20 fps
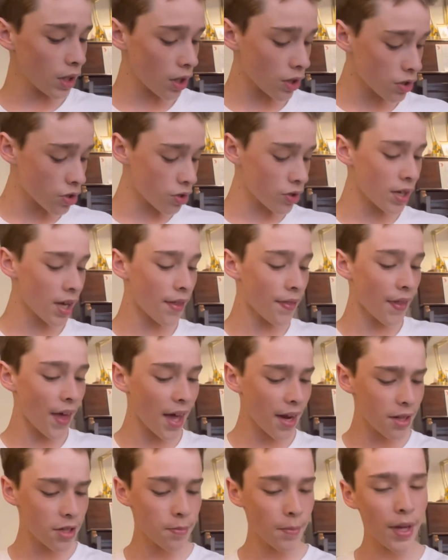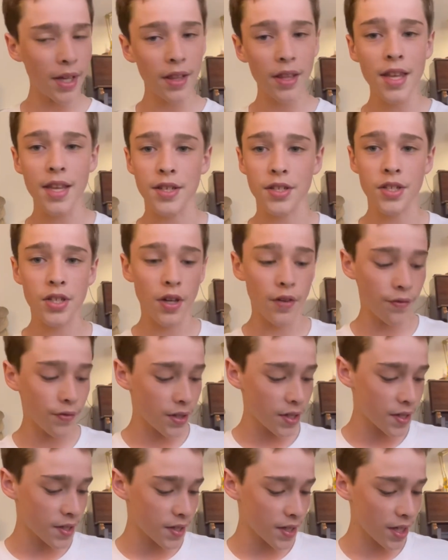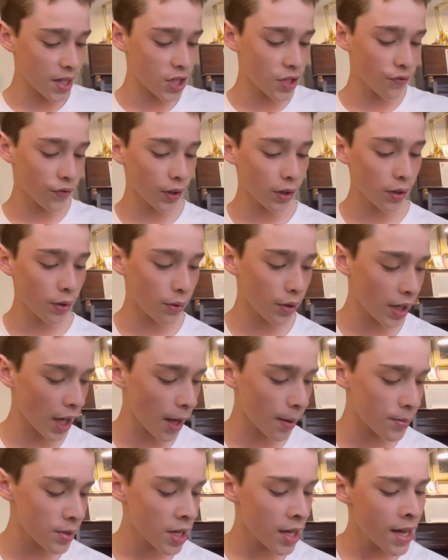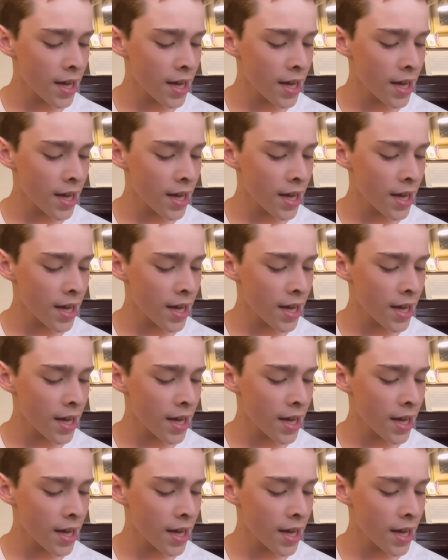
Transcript: So yeah, that is my list of the 6 front-loaded albums,